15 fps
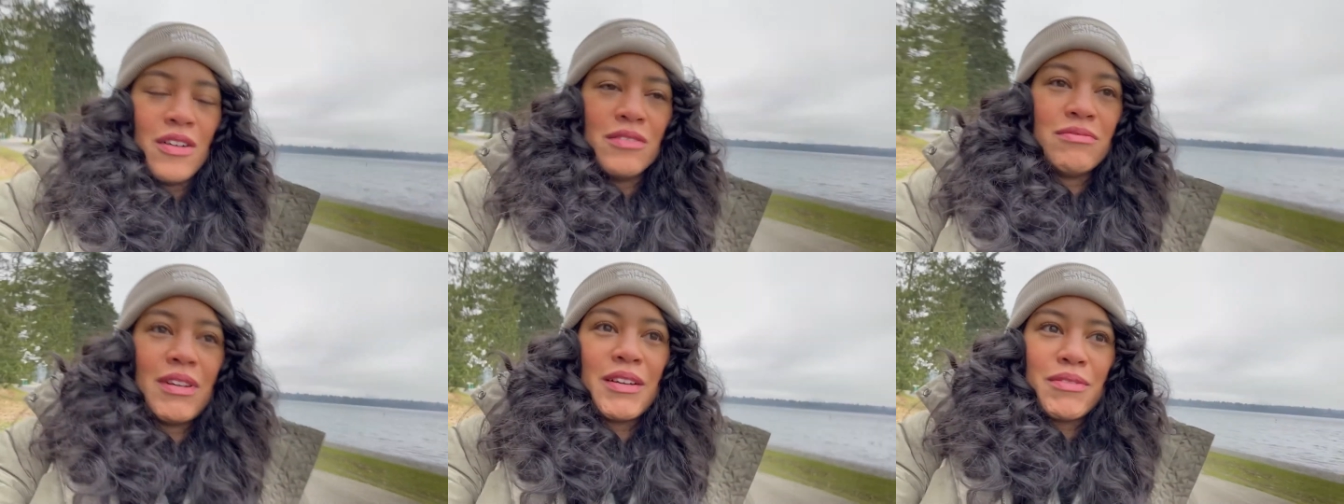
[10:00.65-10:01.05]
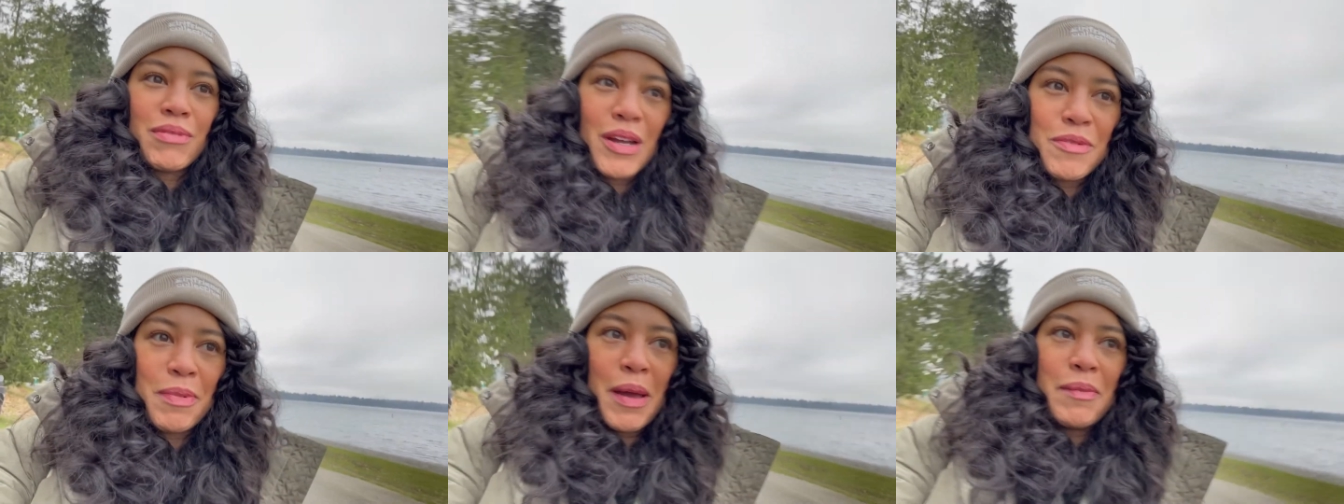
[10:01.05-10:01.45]
like
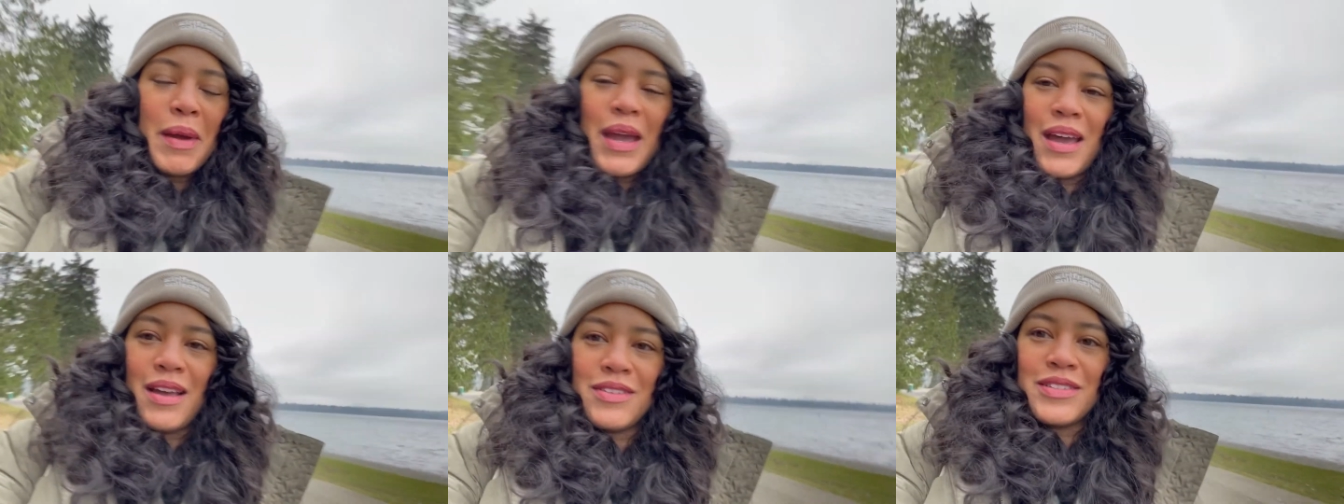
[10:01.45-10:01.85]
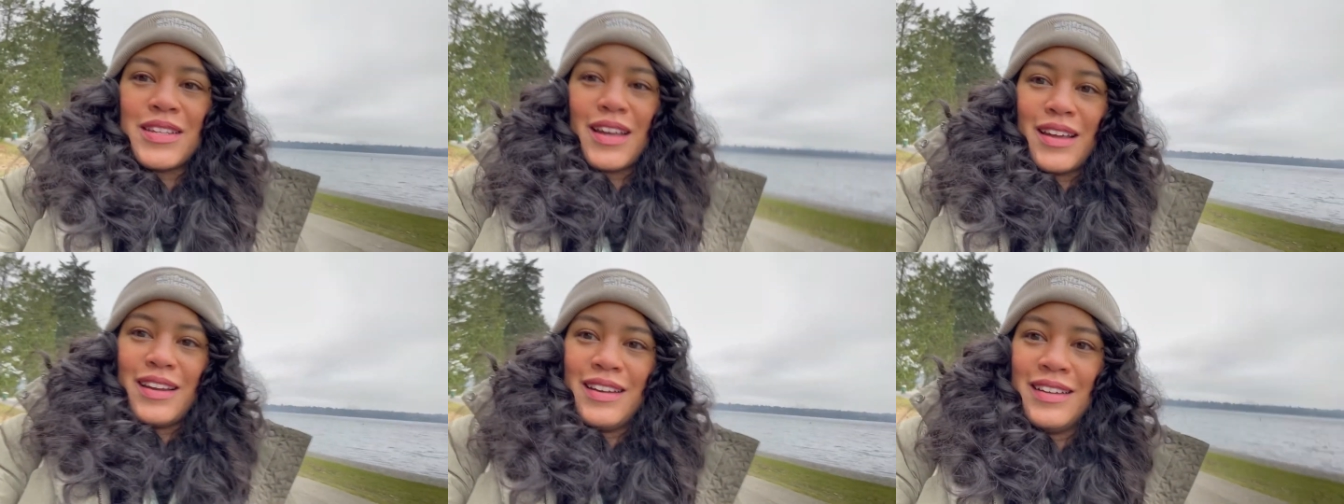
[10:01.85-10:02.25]
right by my house.
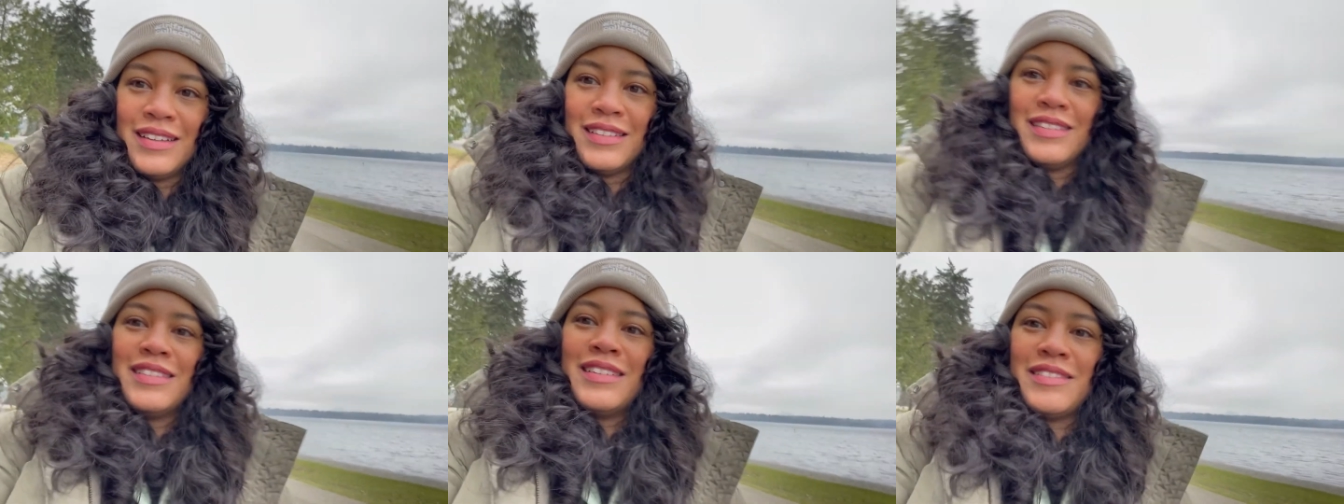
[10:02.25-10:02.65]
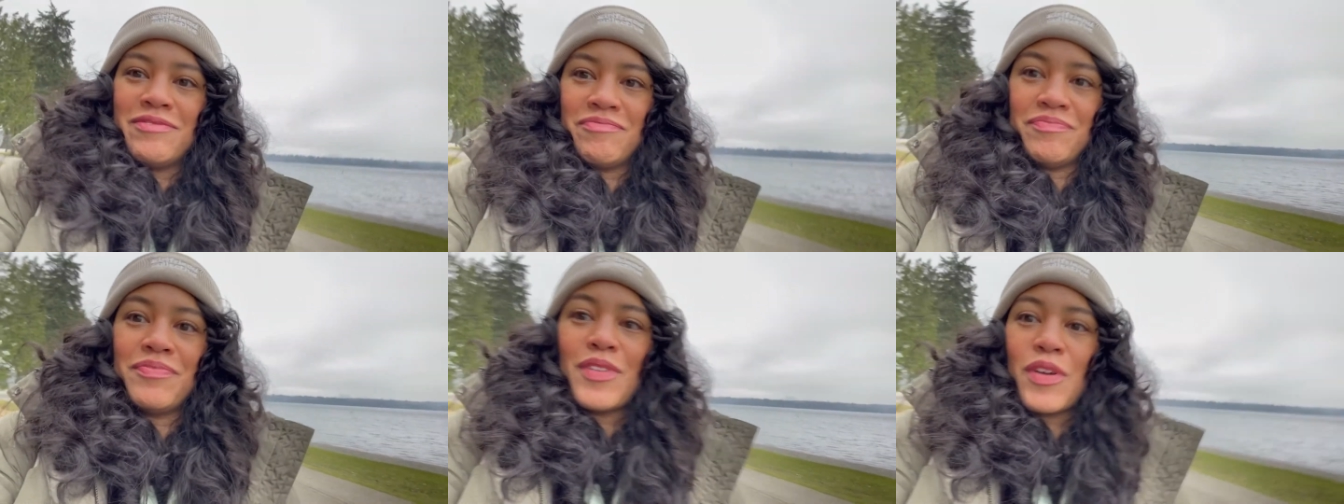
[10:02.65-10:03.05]
No